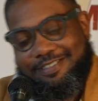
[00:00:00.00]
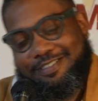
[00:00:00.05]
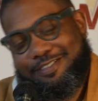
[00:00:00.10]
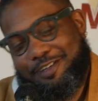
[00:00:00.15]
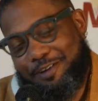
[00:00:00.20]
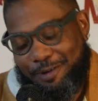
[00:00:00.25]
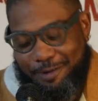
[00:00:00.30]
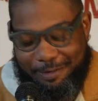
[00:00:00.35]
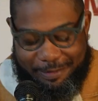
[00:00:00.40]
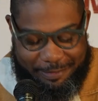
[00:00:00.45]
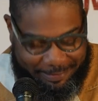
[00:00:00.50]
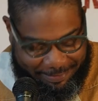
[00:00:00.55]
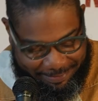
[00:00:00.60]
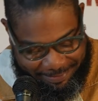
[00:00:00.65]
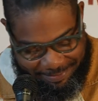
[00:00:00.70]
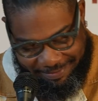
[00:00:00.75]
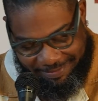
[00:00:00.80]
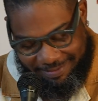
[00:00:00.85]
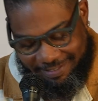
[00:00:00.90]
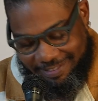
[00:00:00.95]
So,
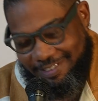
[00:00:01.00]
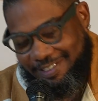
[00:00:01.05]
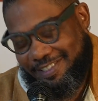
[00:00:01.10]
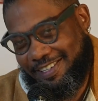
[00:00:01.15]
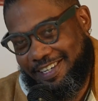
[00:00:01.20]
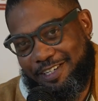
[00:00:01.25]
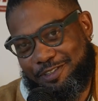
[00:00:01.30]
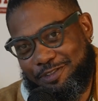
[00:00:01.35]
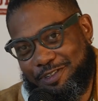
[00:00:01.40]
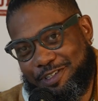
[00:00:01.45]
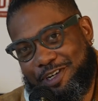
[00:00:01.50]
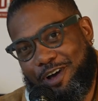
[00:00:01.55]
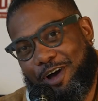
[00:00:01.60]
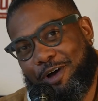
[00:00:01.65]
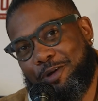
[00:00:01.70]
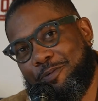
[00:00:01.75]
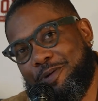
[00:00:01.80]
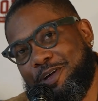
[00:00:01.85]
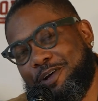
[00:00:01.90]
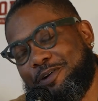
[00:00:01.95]
Kendrick,
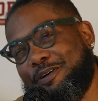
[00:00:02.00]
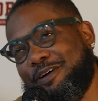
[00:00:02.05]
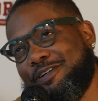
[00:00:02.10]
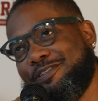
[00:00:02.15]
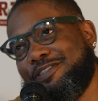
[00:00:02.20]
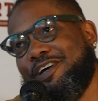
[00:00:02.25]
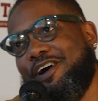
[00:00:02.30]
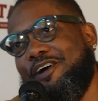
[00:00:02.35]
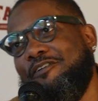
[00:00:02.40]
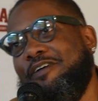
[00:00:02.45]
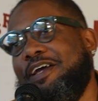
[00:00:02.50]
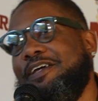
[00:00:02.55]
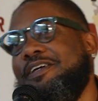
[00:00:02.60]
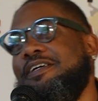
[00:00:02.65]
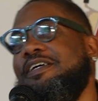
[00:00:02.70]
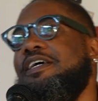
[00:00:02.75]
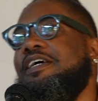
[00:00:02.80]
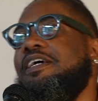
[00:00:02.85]
all the way across. All right.